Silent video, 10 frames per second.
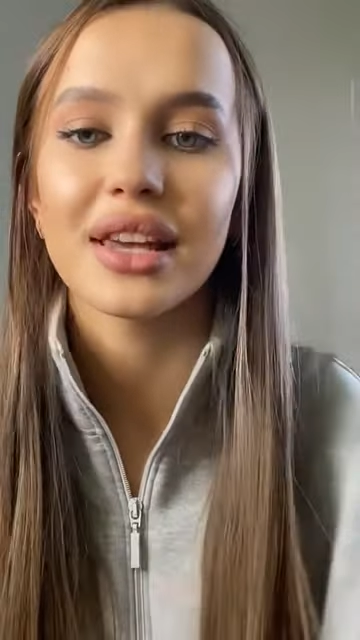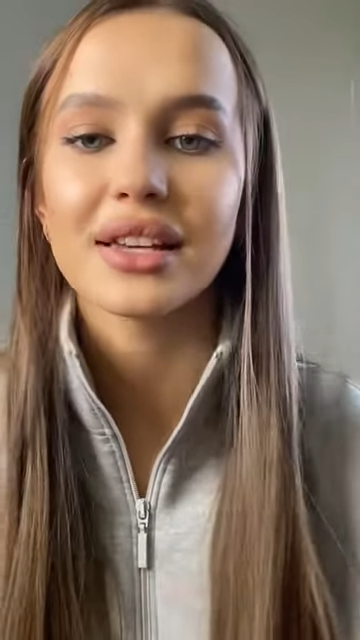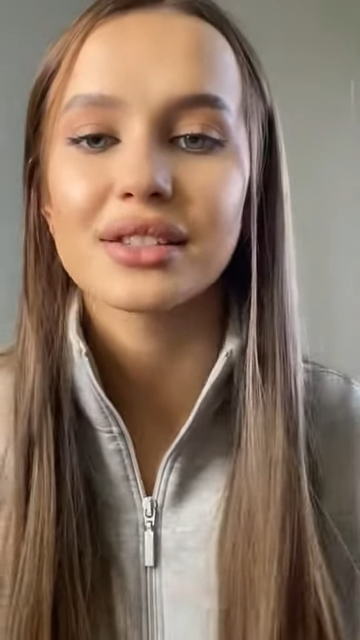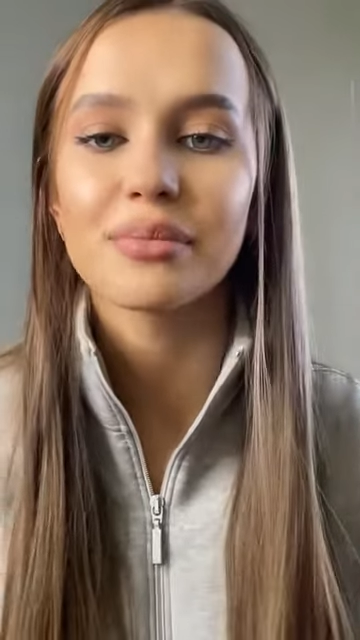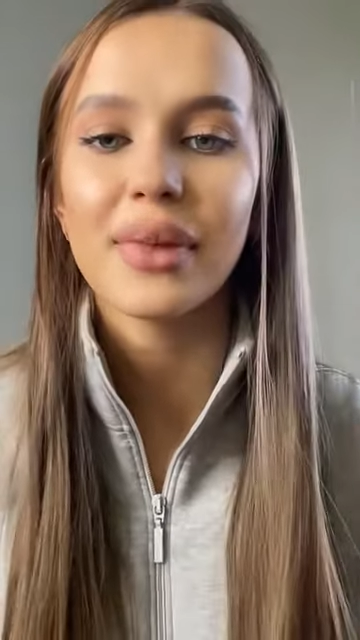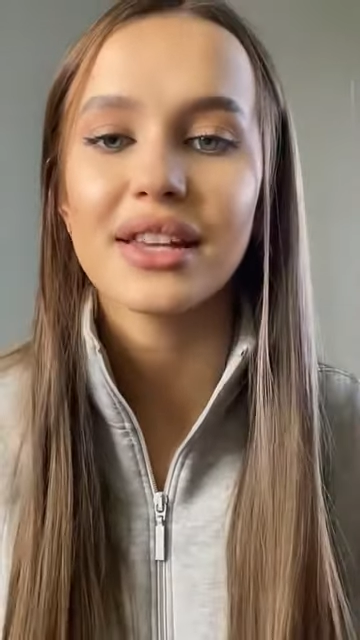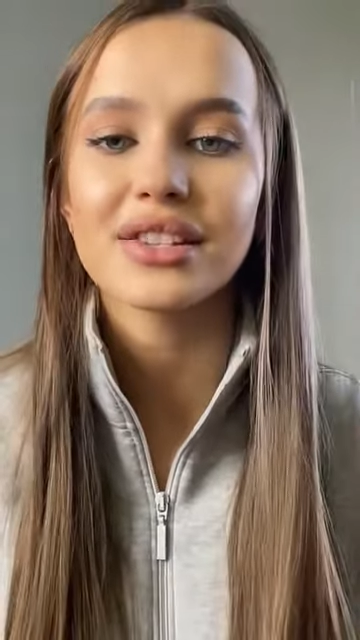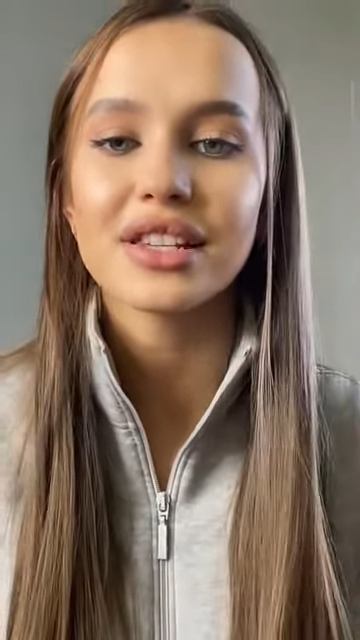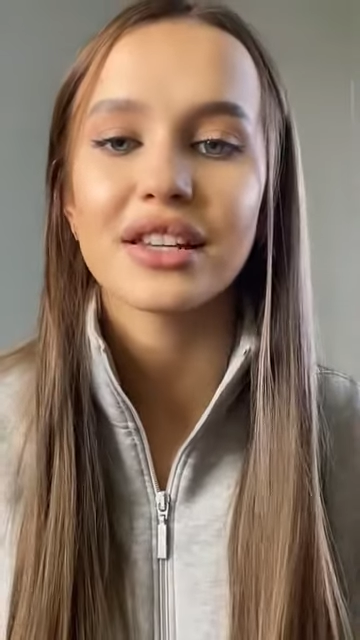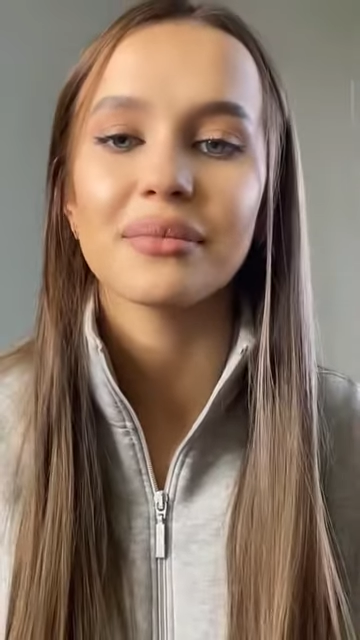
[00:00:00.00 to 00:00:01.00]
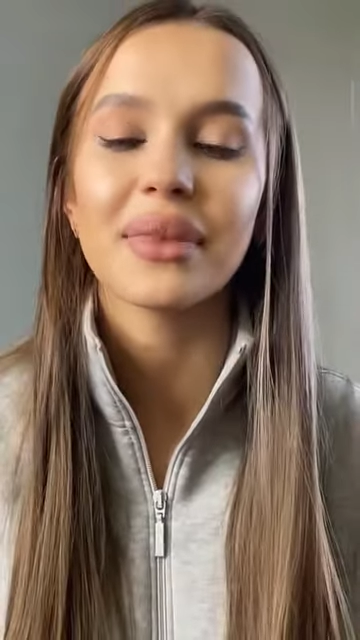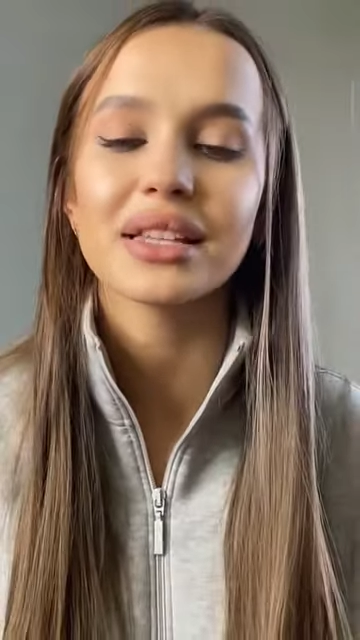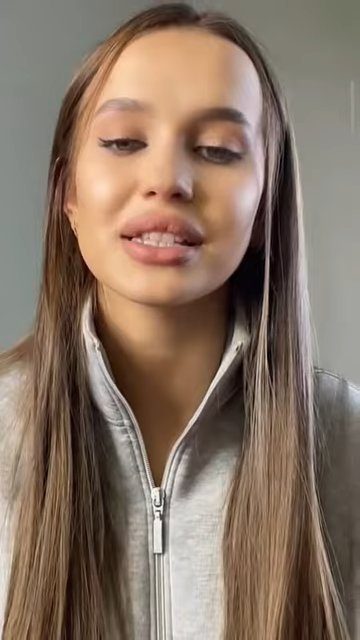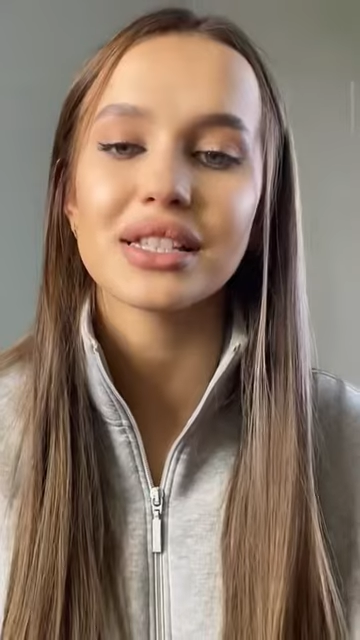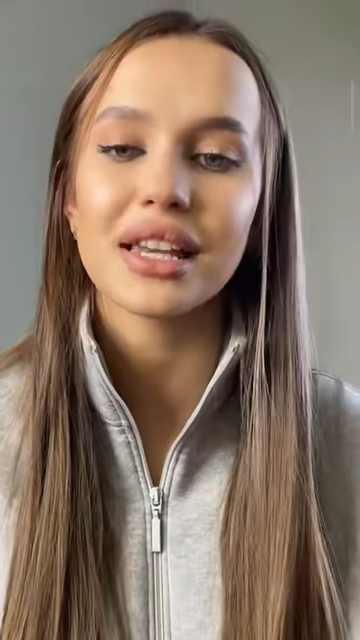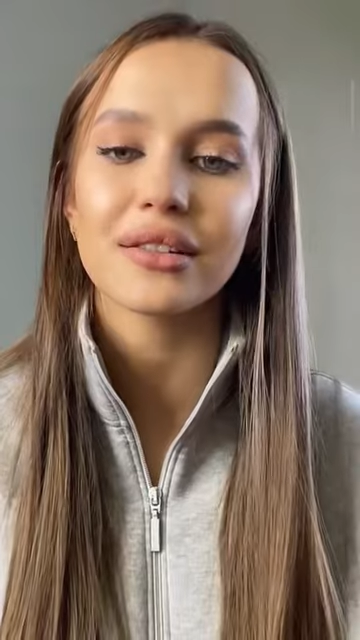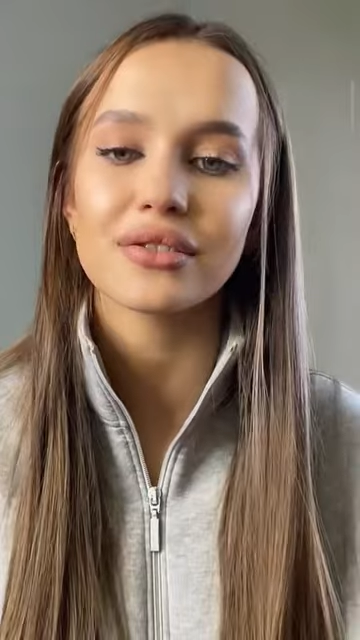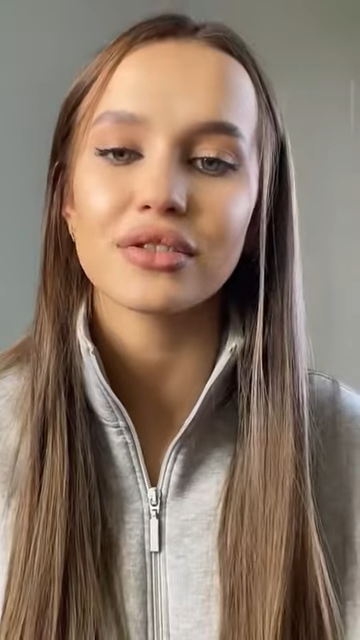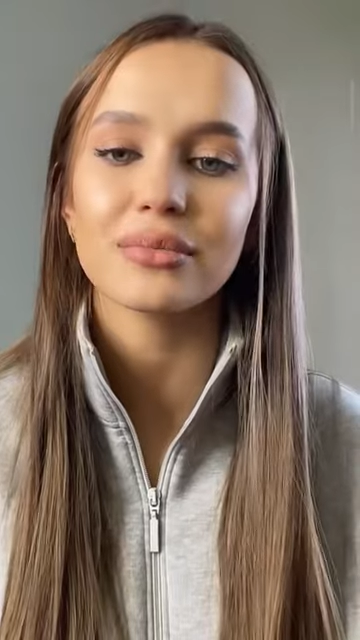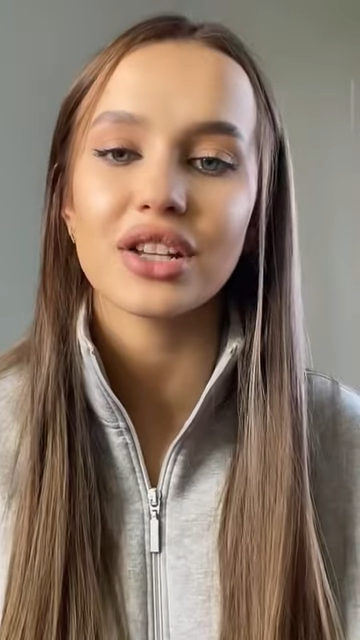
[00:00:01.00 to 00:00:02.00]
Yes, Meti, Meti, thank
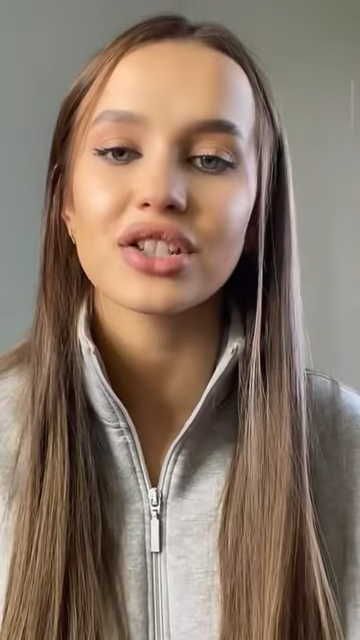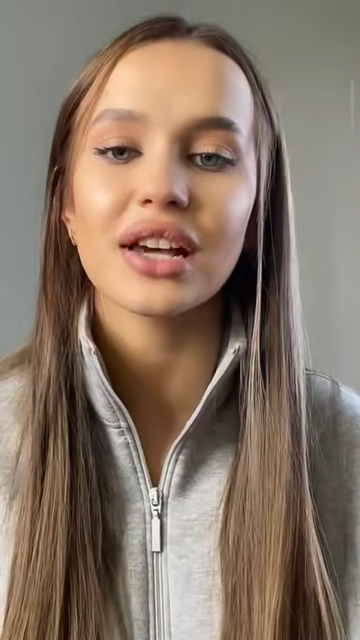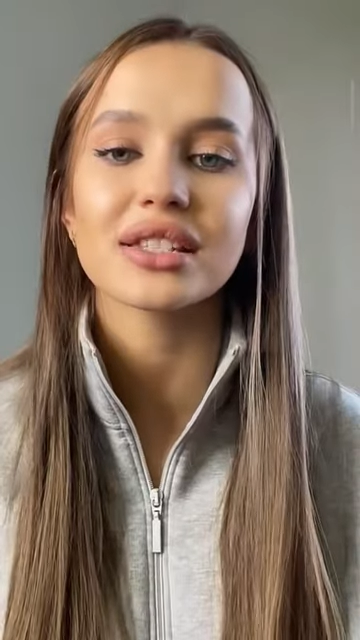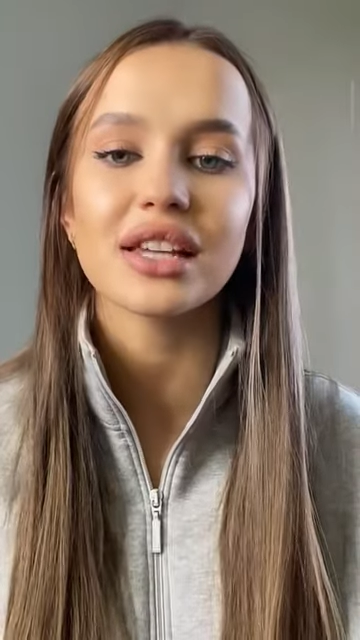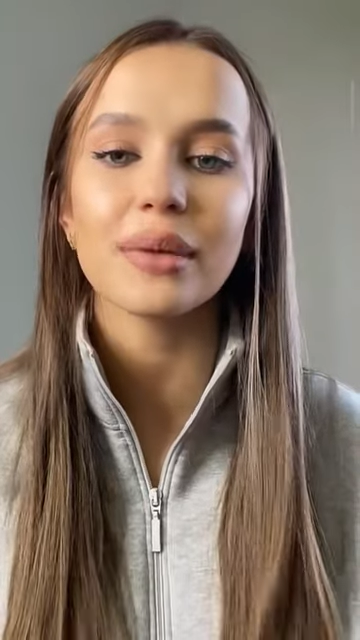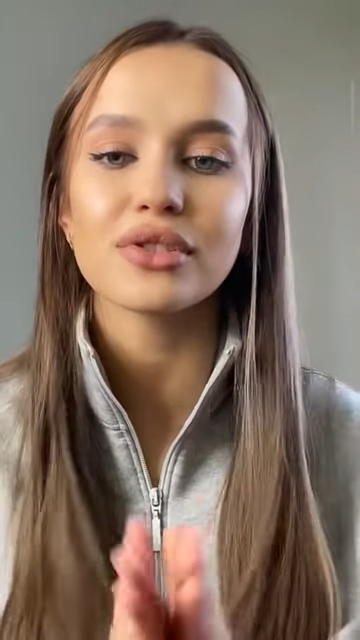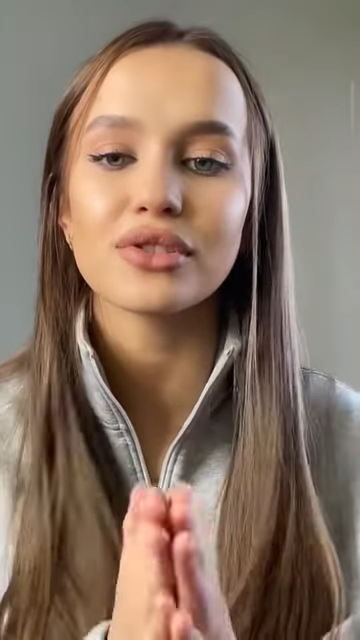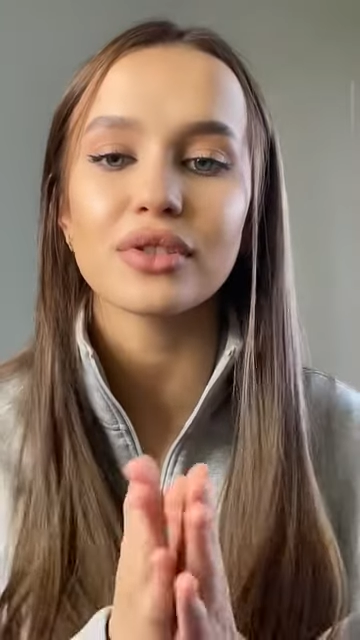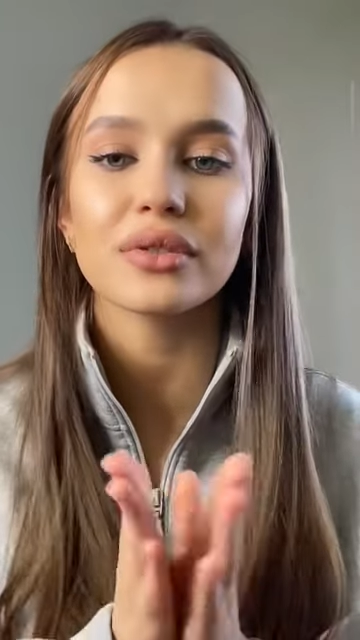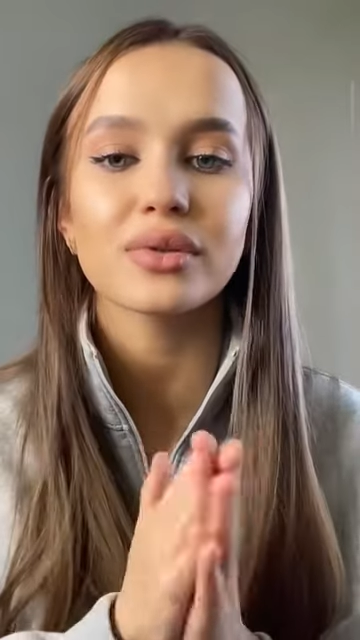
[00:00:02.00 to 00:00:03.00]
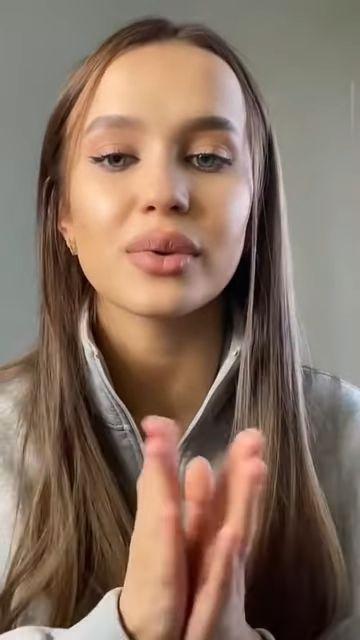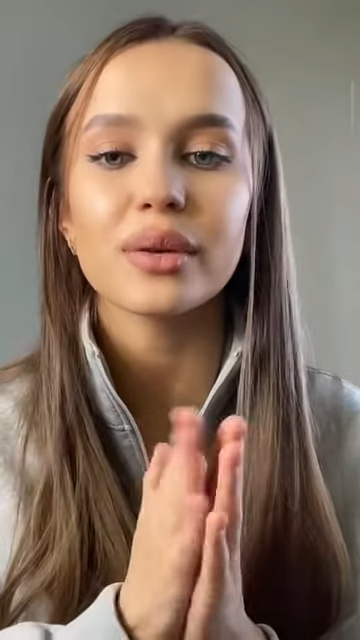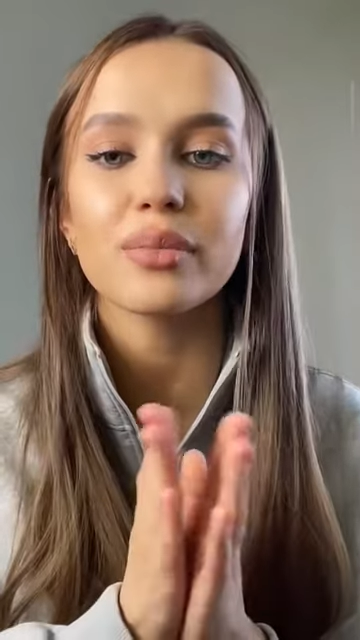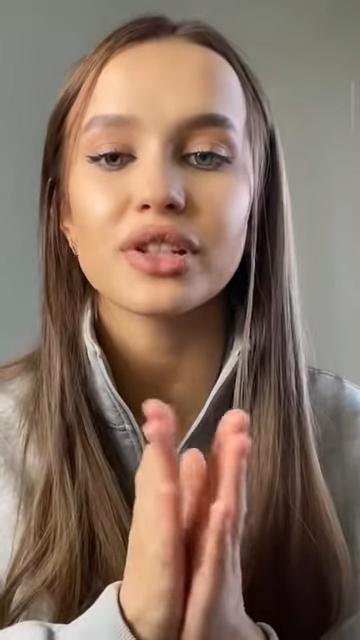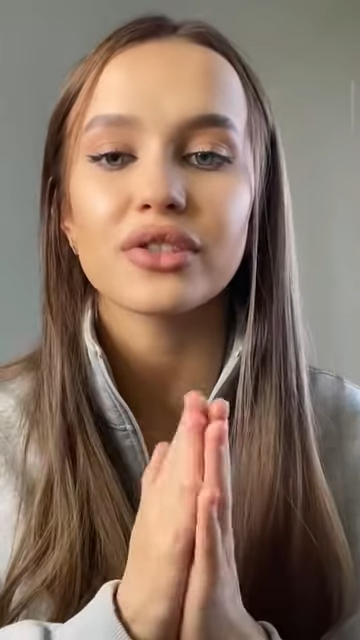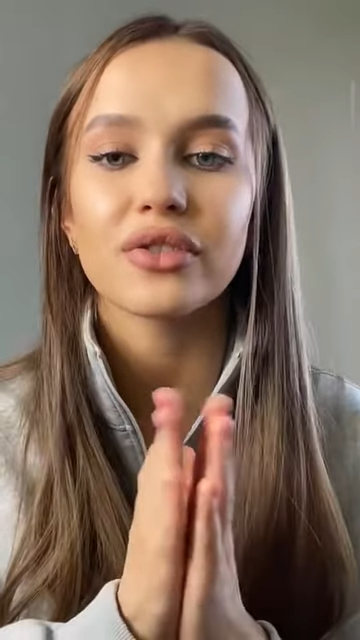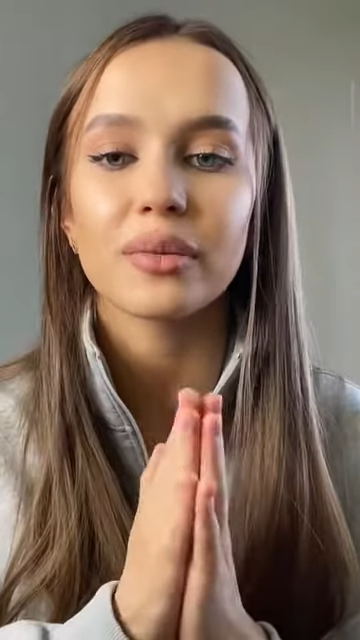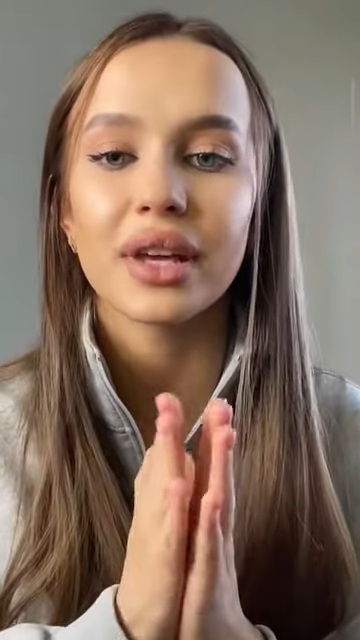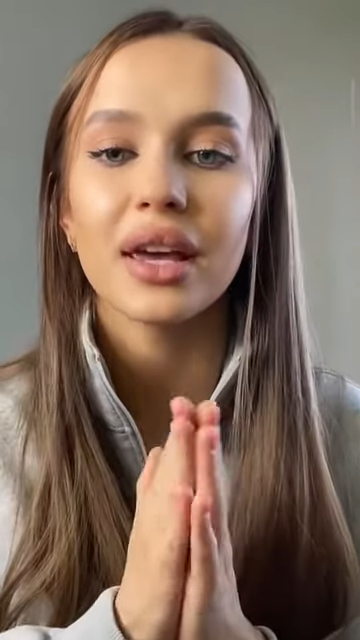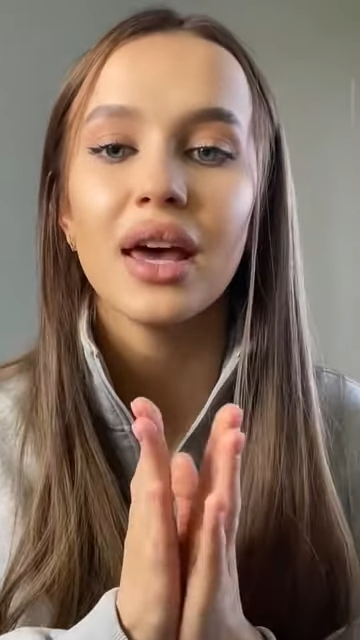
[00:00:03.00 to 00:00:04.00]
you so much, guys. Tap to screen is very important for
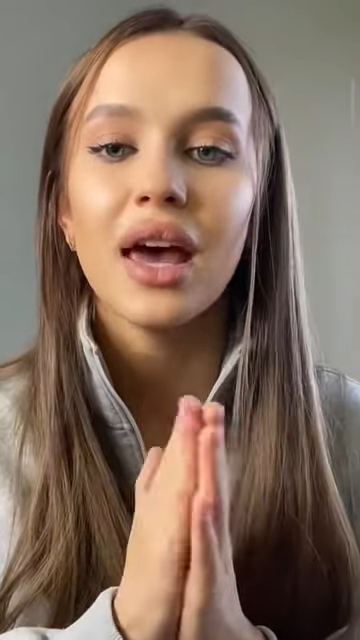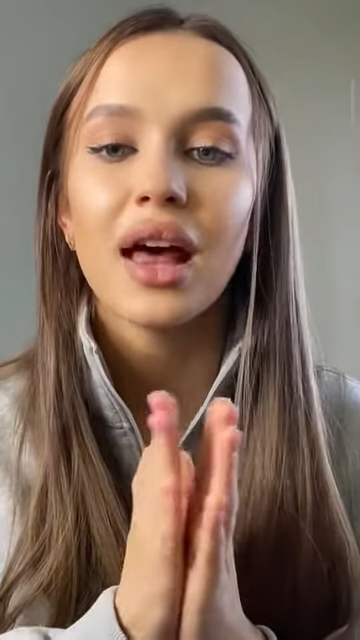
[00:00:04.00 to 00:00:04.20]
me.